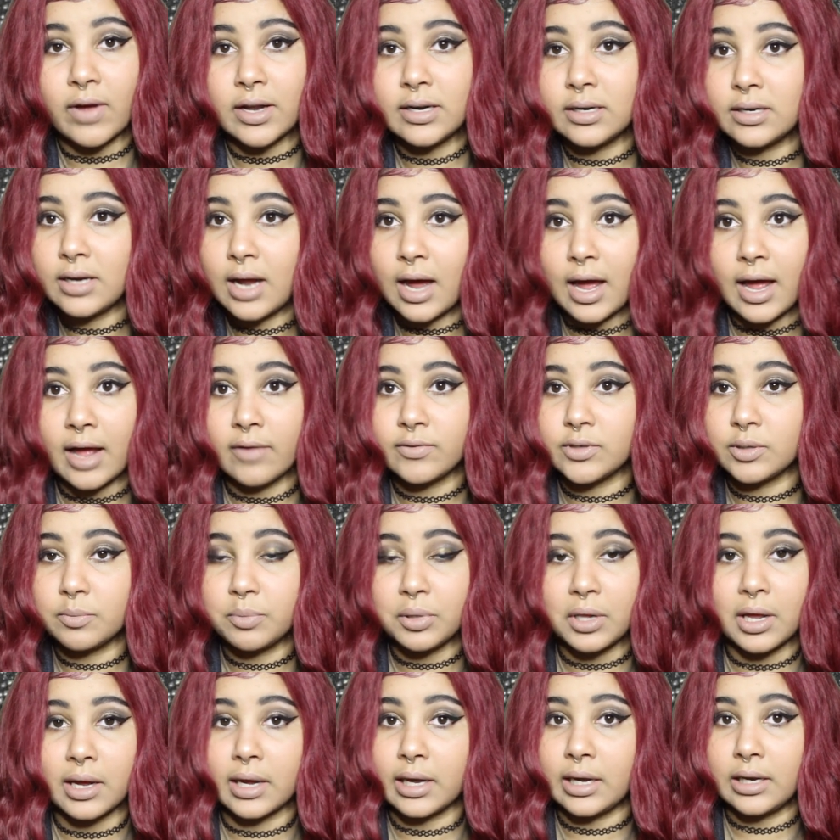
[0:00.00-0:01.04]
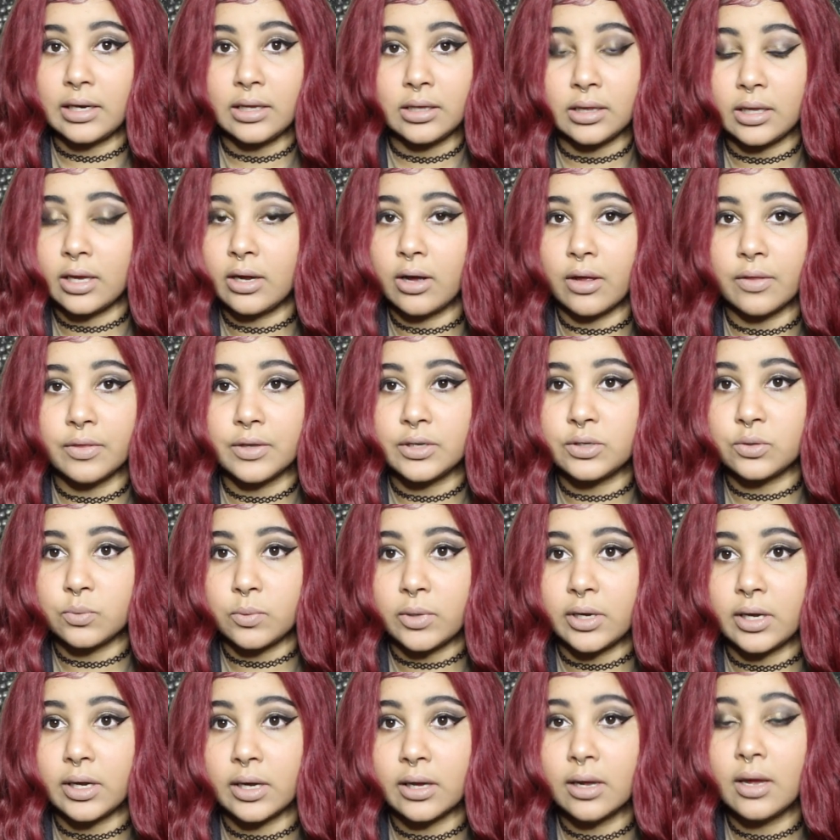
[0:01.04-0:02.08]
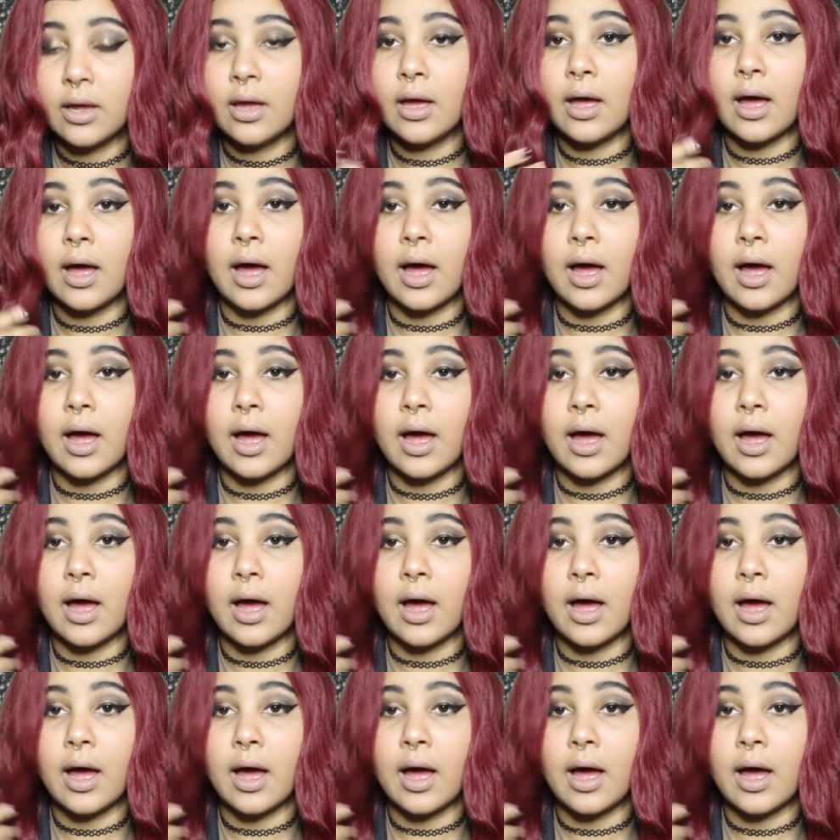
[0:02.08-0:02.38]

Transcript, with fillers: I did not have to pluck anything on this wig.